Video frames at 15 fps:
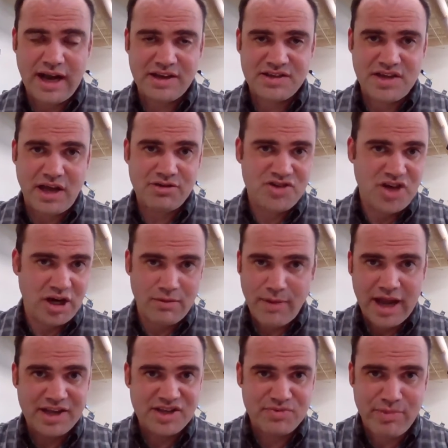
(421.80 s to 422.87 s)
exile.
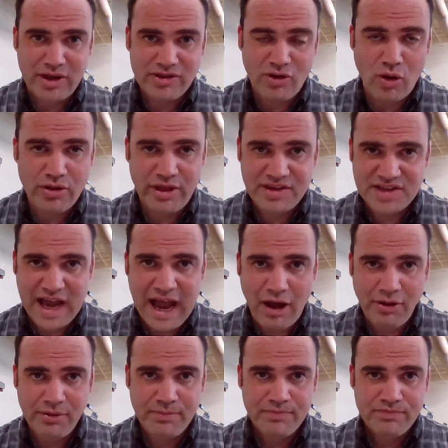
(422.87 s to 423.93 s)
Jeremiah spelled all this out.